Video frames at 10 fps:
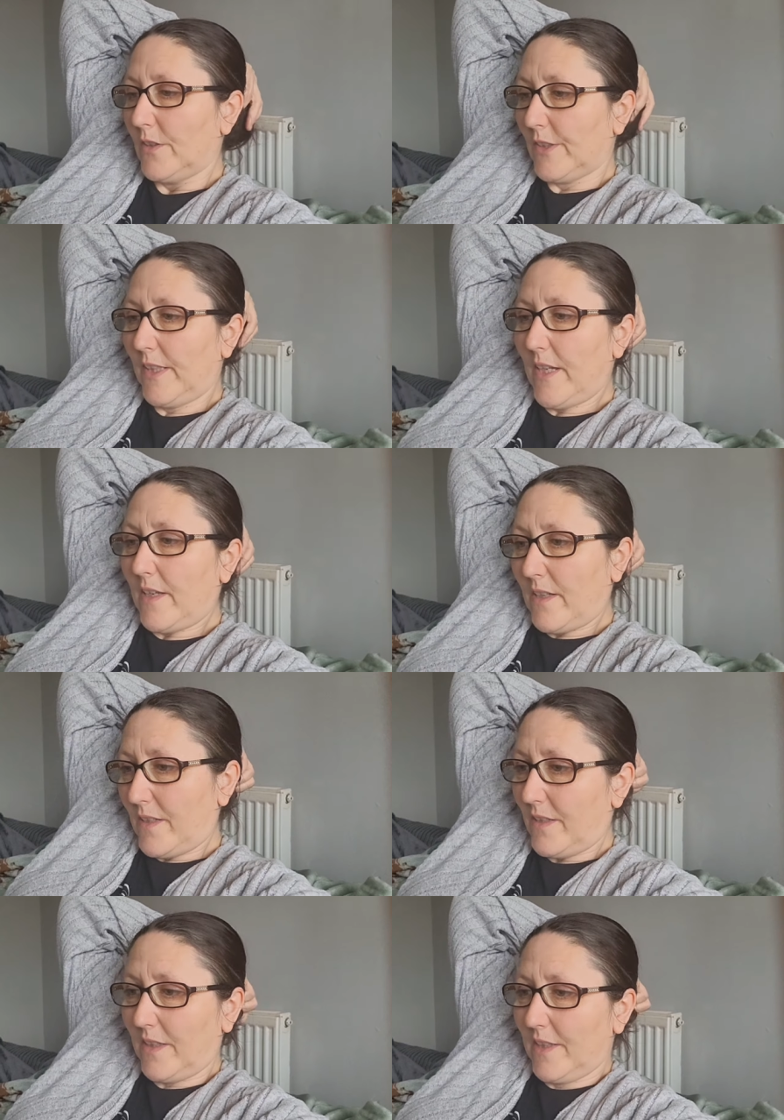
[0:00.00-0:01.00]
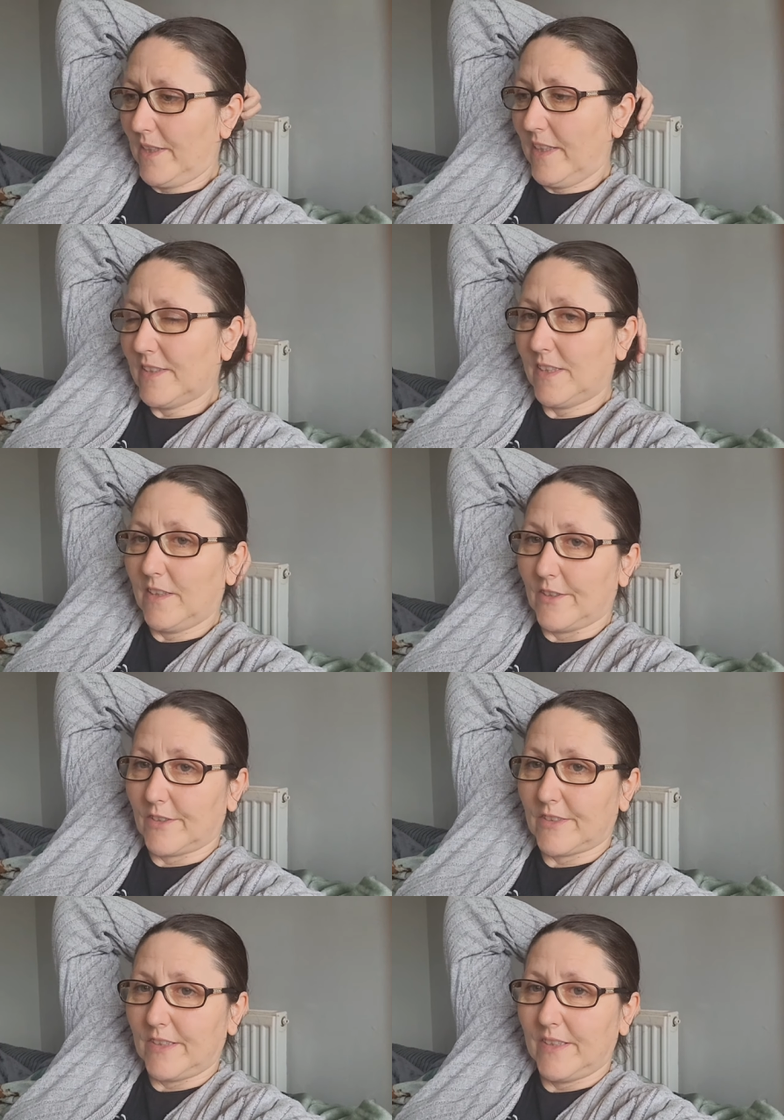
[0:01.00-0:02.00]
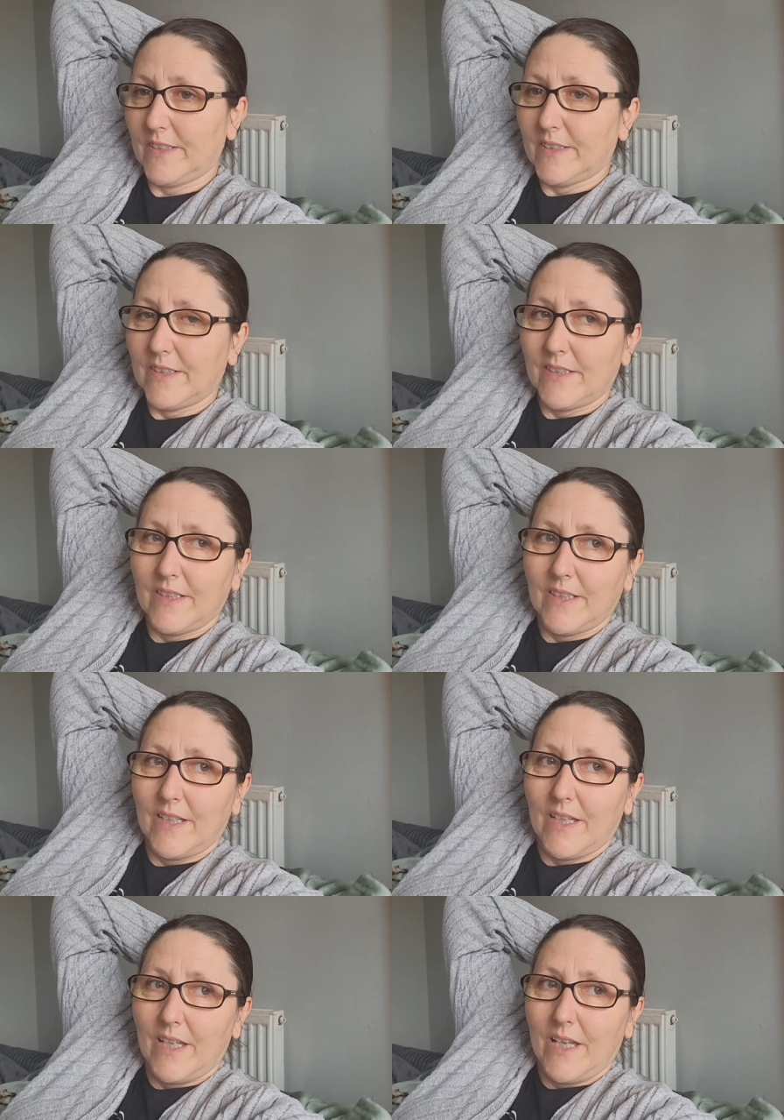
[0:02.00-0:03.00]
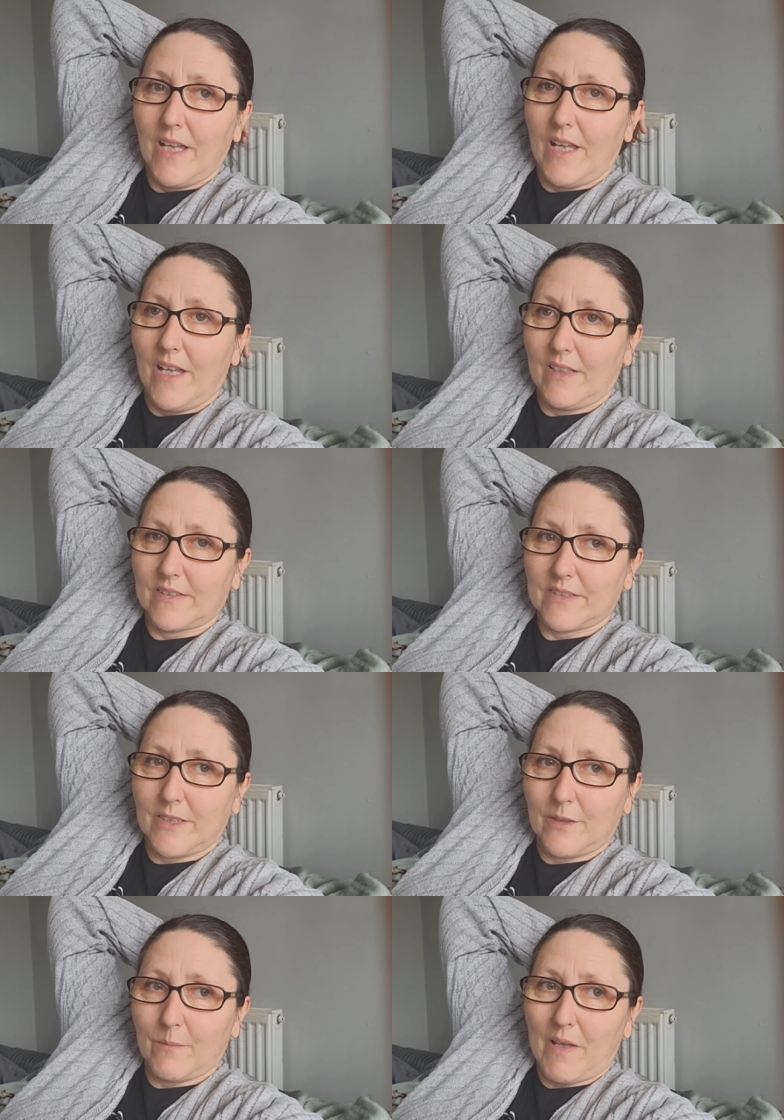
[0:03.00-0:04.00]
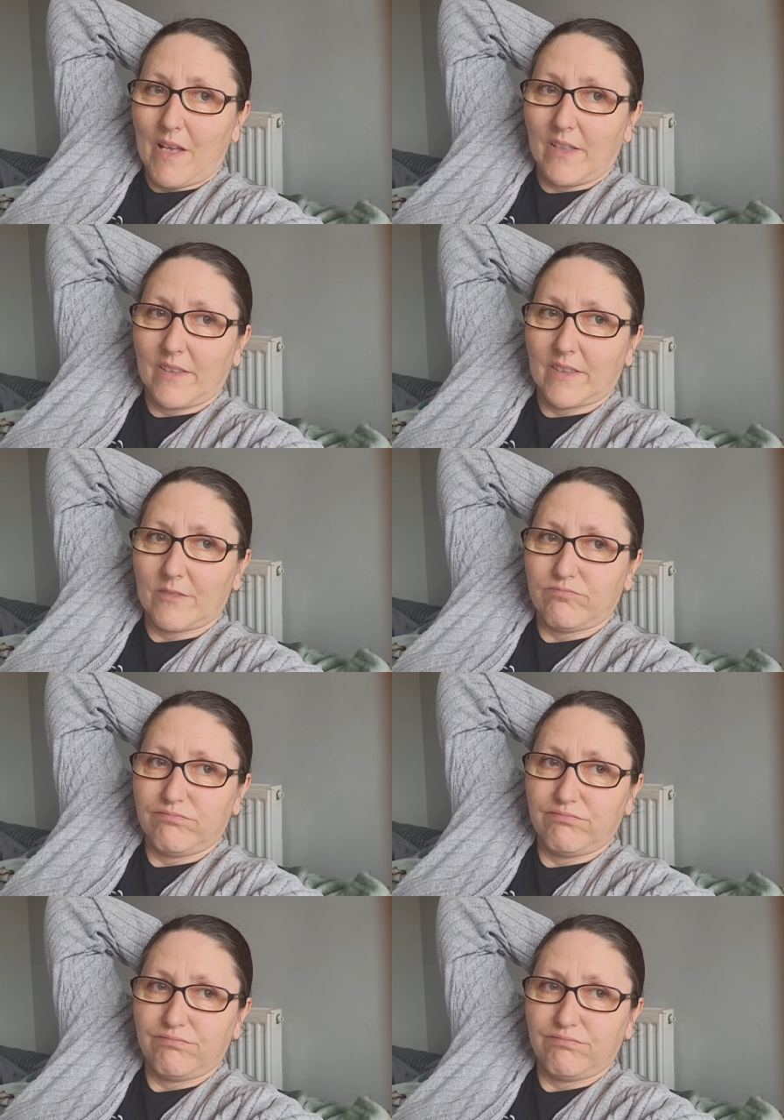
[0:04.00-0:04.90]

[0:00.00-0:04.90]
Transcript: So yeah, I need to see the doctor, and I'm like,